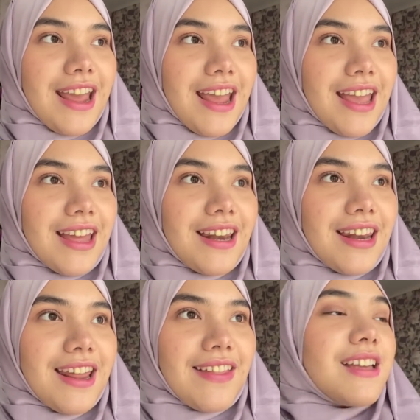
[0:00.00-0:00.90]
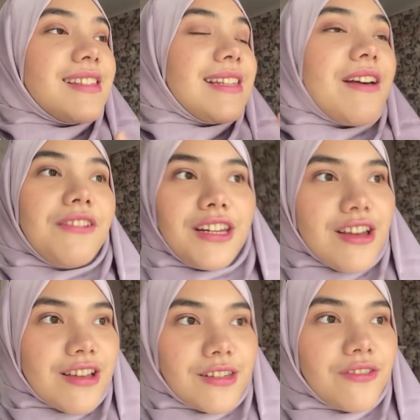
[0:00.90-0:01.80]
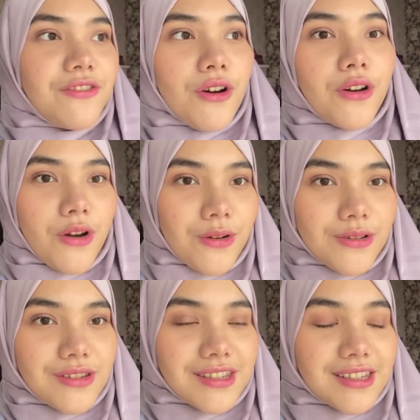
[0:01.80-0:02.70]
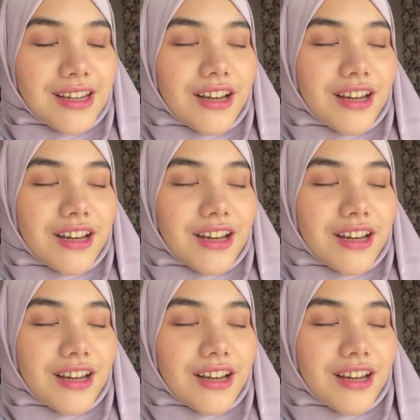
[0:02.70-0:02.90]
and 7 years of photos